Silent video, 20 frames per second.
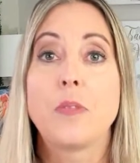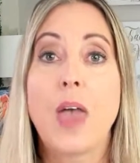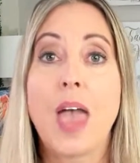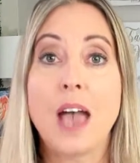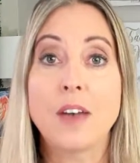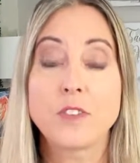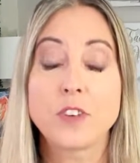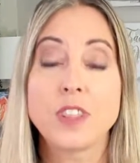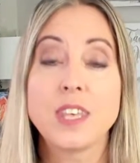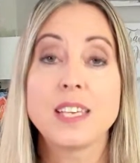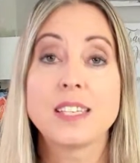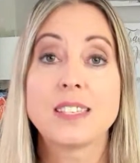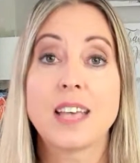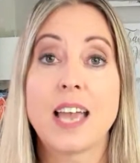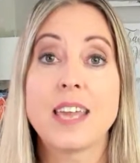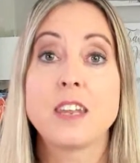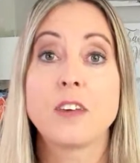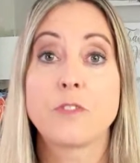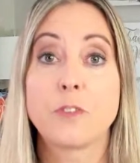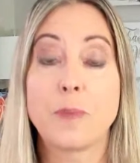After they
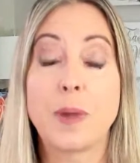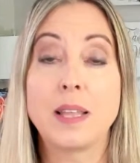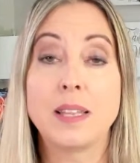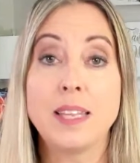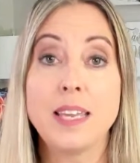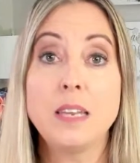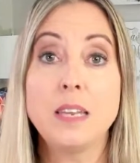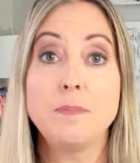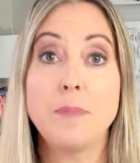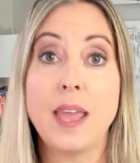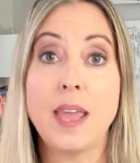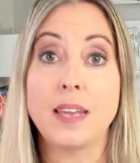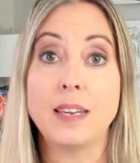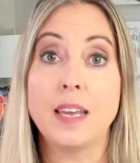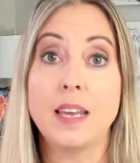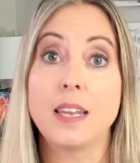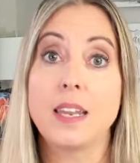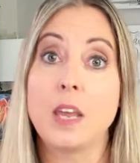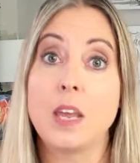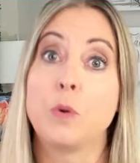signed up for my lead
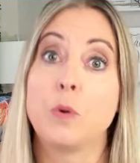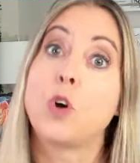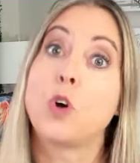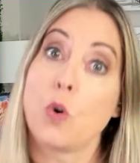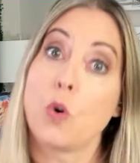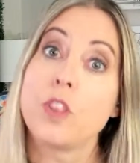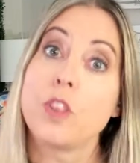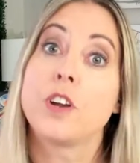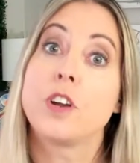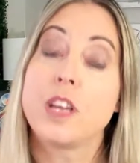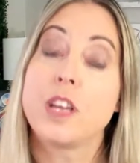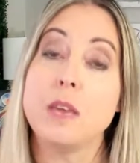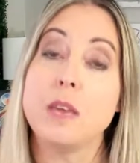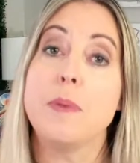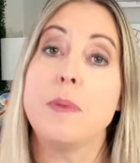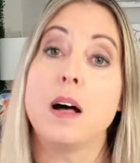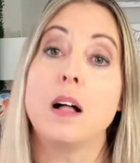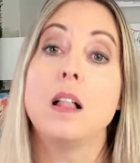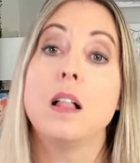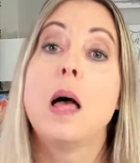magnet, it would go to their
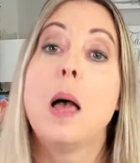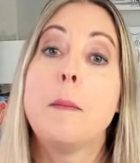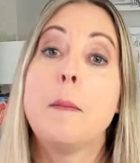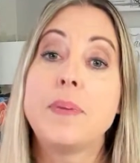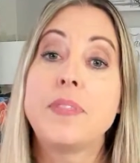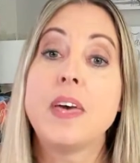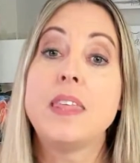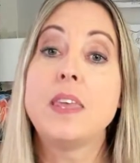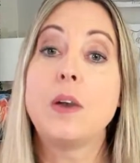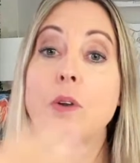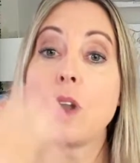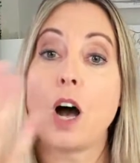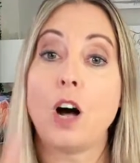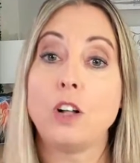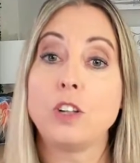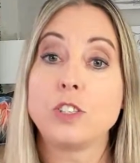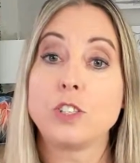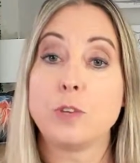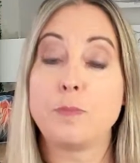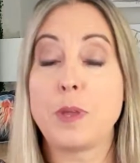email, but then they would
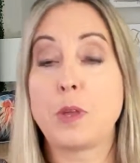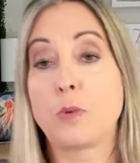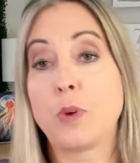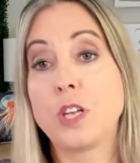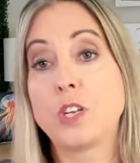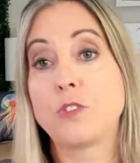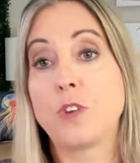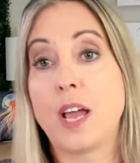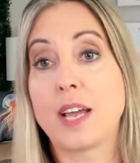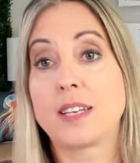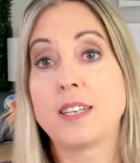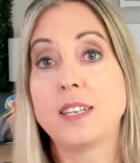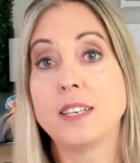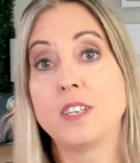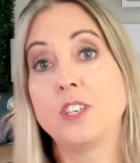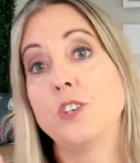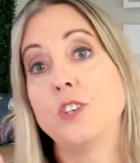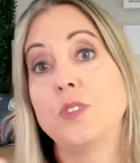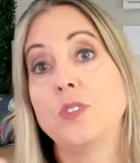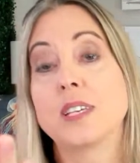also be
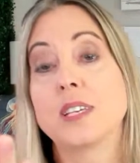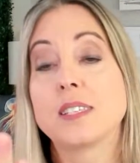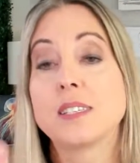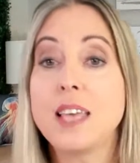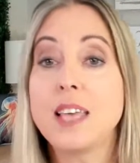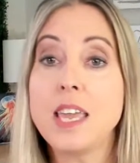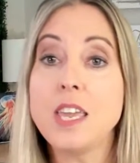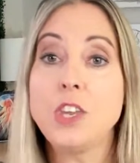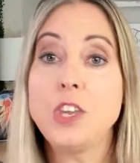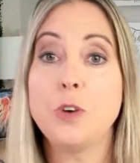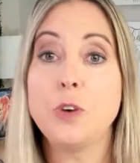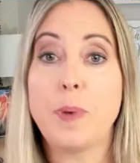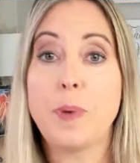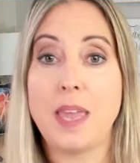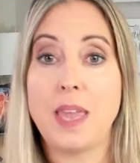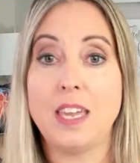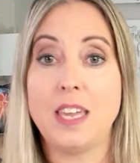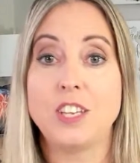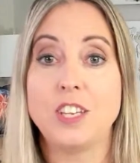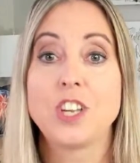redirected to this thank you
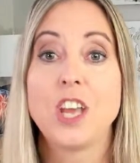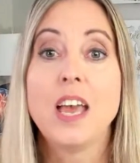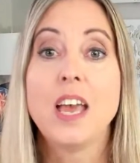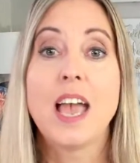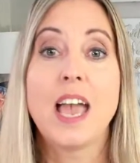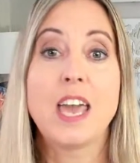page,